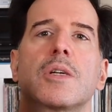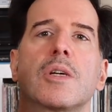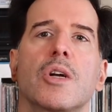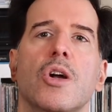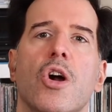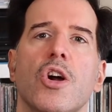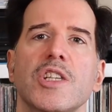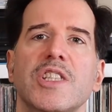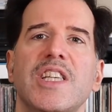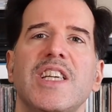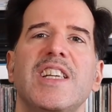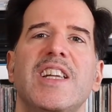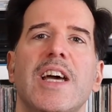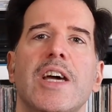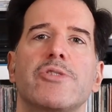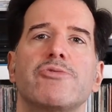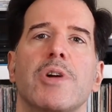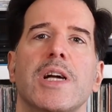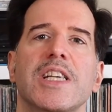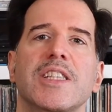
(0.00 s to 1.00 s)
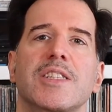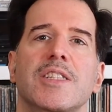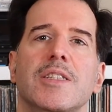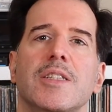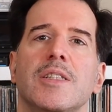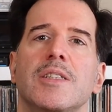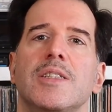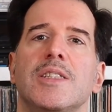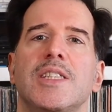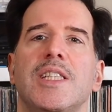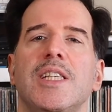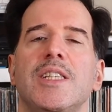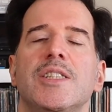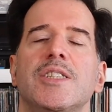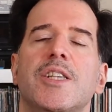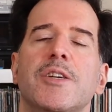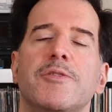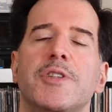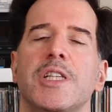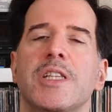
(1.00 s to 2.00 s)
Car Seat Headrest,
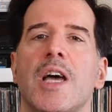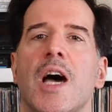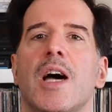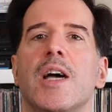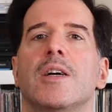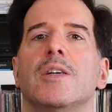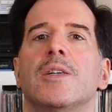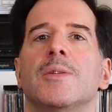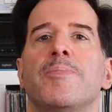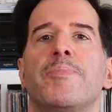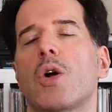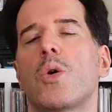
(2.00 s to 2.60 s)
Teens of Denial.